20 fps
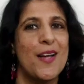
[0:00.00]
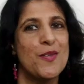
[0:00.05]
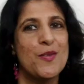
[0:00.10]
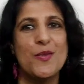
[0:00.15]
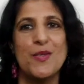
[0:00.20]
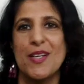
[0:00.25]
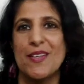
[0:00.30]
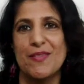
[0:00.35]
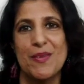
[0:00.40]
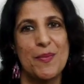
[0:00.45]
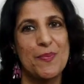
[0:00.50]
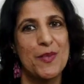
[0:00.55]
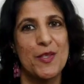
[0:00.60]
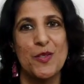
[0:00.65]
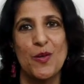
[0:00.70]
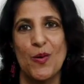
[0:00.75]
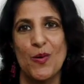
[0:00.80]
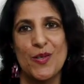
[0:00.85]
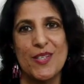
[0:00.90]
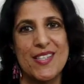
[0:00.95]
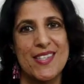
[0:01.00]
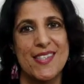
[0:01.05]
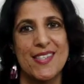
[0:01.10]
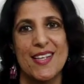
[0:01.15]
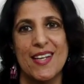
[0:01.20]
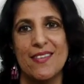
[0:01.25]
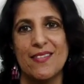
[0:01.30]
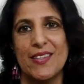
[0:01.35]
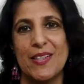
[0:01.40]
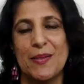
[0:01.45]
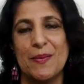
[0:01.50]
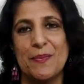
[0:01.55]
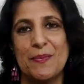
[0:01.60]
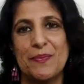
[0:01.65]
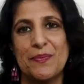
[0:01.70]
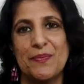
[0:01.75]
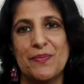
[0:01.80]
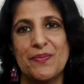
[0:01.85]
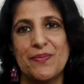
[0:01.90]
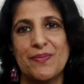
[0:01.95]
and to develop the tolerance level.
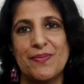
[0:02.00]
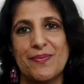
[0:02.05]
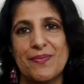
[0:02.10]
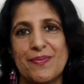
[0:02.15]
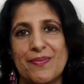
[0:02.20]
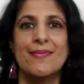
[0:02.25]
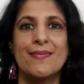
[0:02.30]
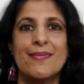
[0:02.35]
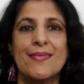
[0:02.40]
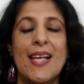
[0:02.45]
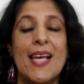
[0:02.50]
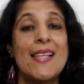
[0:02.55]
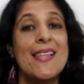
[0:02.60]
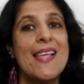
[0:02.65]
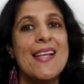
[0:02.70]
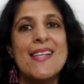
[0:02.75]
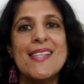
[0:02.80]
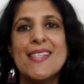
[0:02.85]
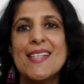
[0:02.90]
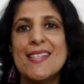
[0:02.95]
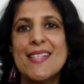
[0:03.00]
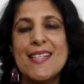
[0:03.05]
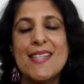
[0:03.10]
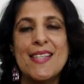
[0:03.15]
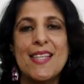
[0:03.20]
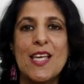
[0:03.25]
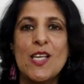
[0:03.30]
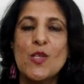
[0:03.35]
There are certain